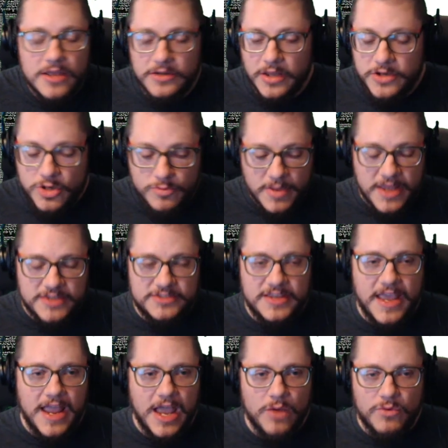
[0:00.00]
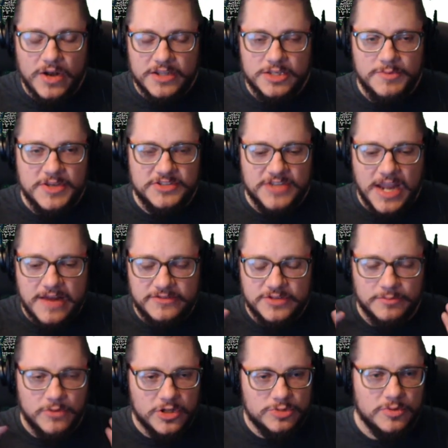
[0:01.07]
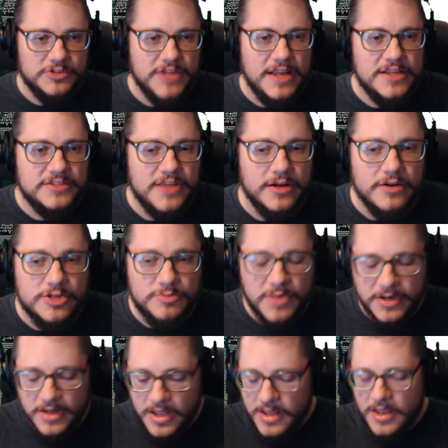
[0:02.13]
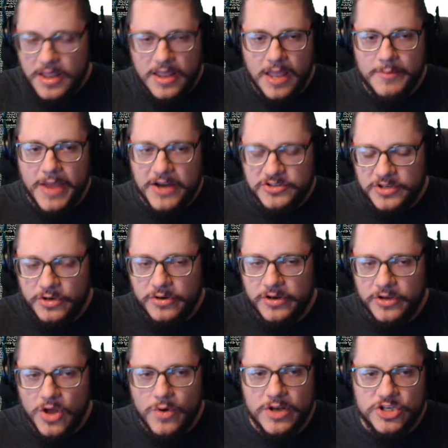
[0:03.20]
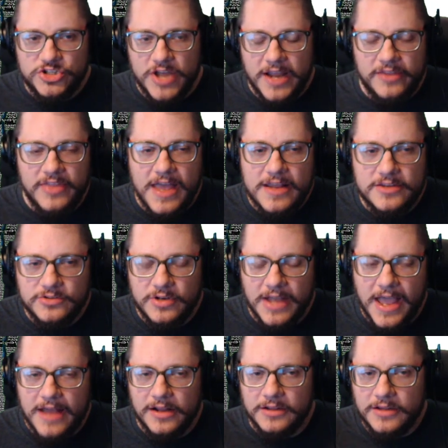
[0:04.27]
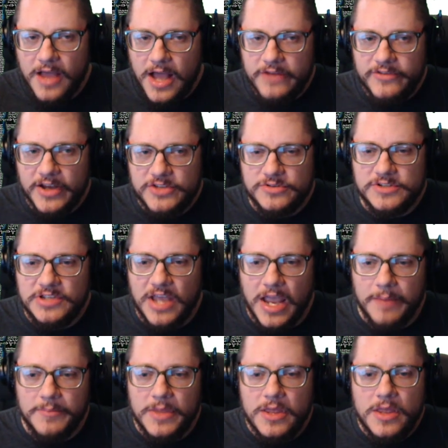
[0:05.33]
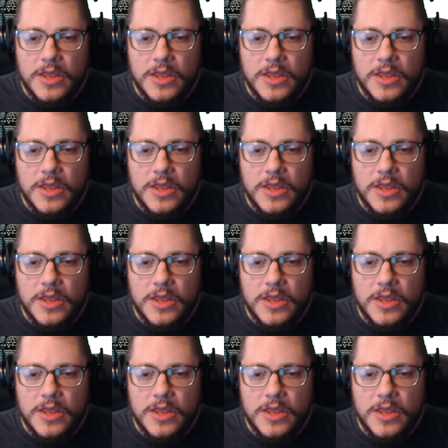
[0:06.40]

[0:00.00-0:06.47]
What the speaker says: Now you may say, I want it to be saved to multiple data centers, but am I actually going to go and check that? It's going to add a lot of extra time.